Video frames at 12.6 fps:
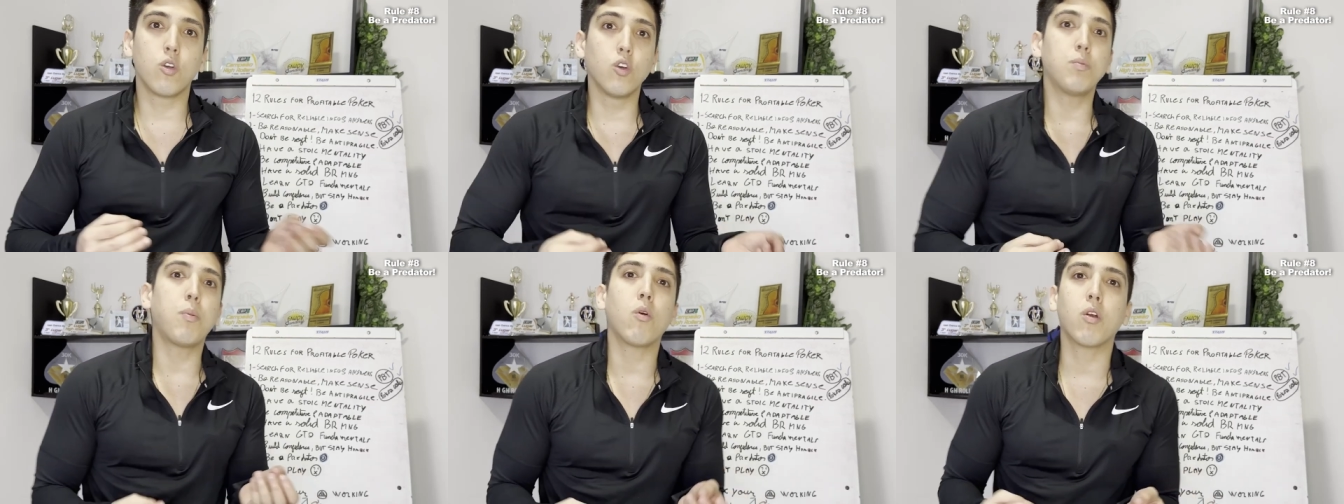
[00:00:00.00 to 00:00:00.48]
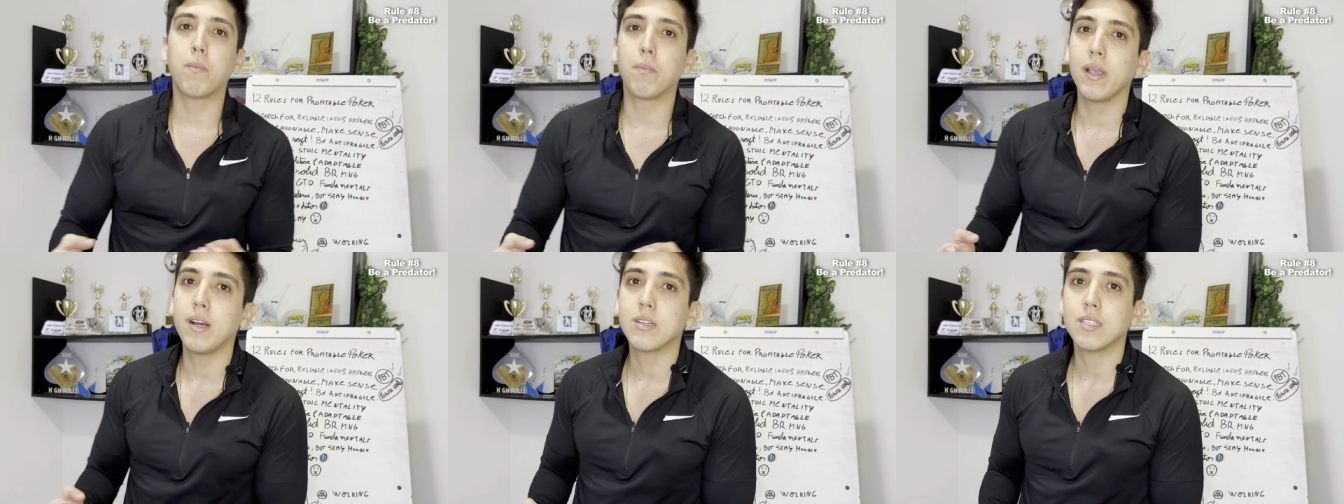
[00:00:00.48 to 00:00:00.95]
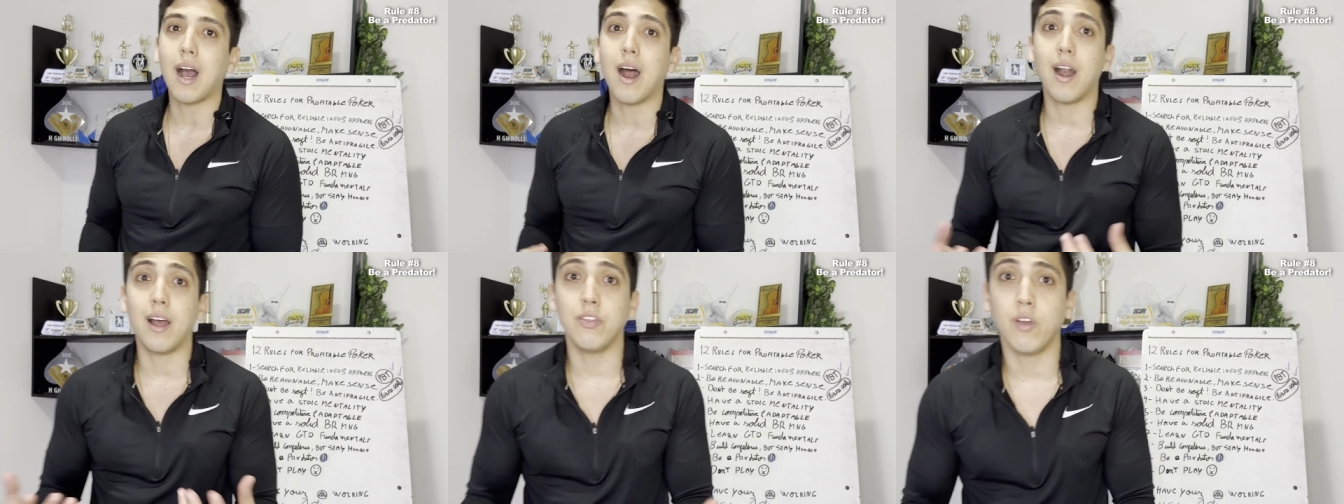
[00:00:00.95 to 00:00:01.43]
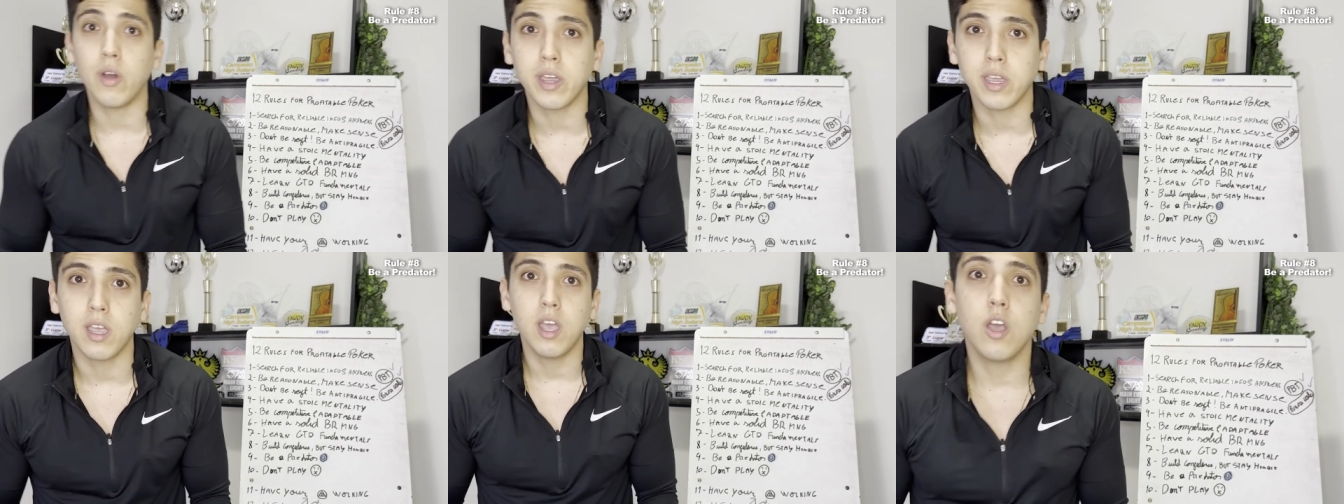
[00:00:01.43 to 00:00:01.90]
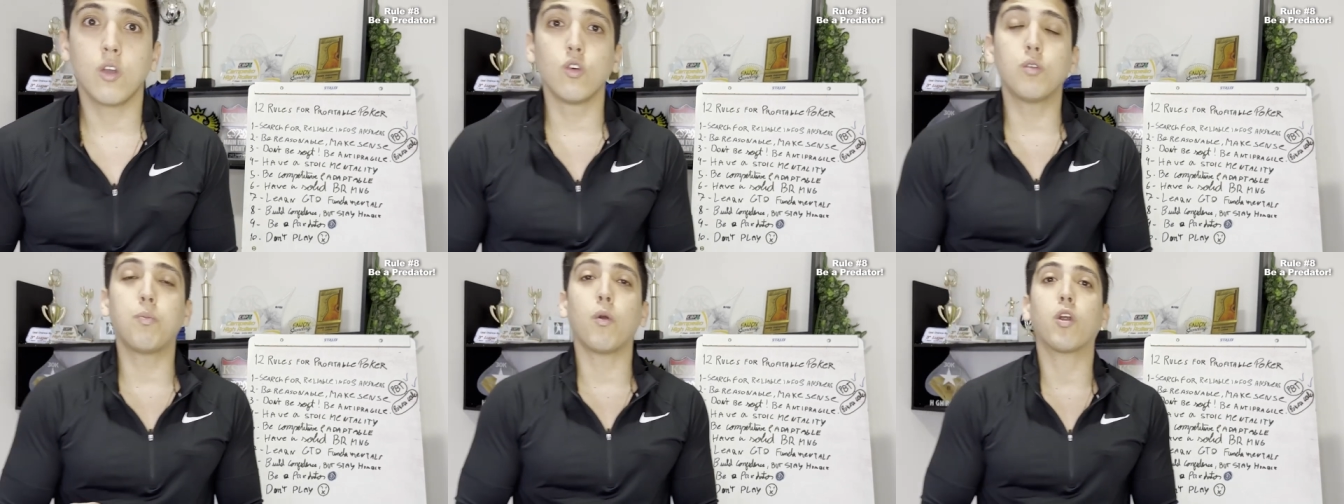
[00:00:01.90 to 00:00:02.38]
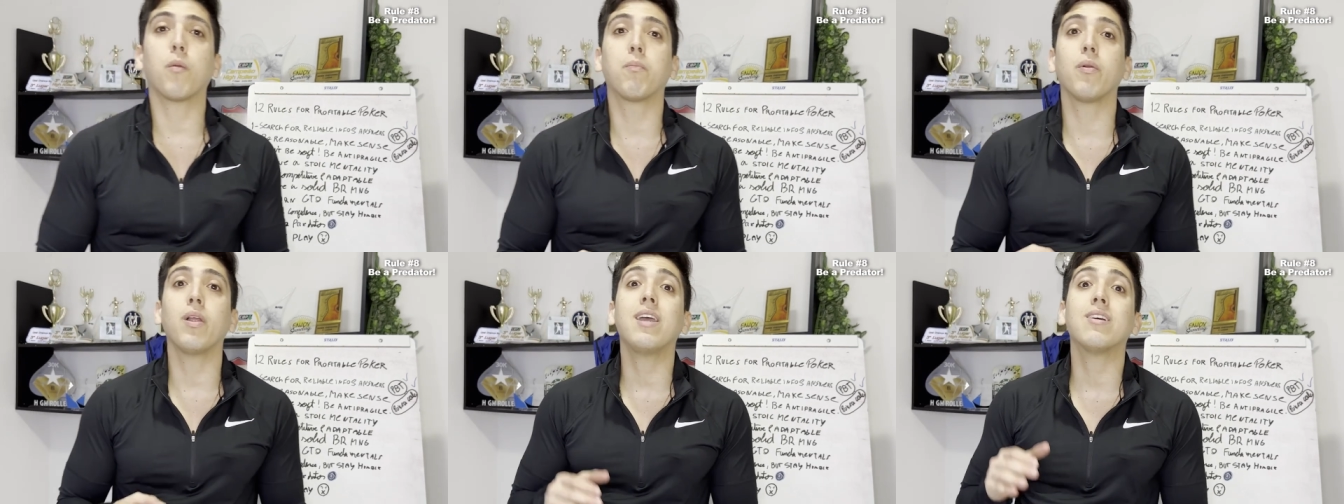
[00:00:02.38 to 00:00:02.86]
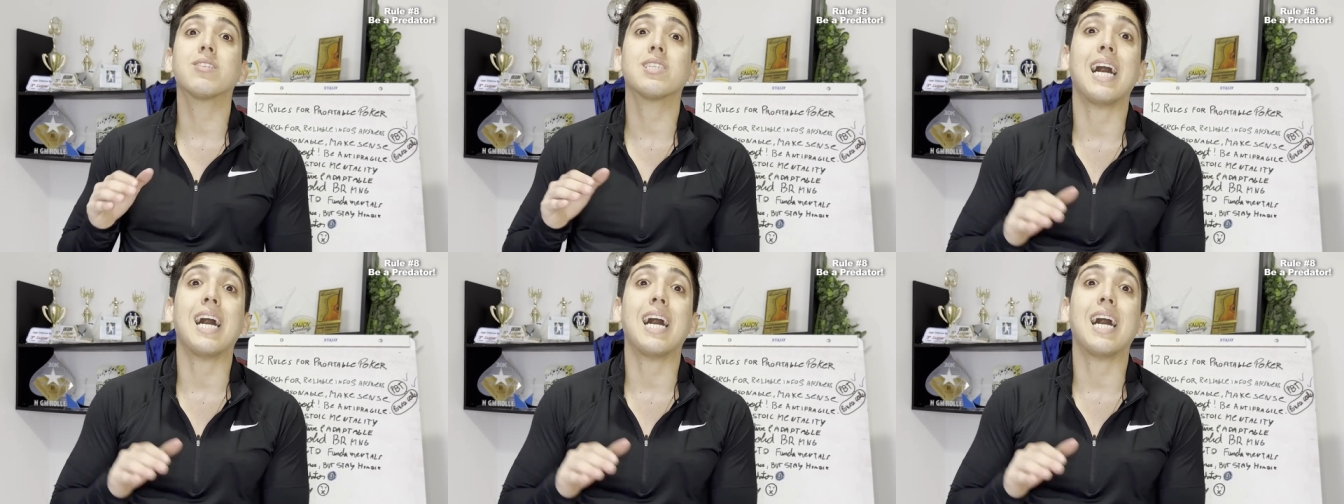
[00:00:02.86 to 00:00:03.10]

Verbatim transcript: good poker players are annoying good poker players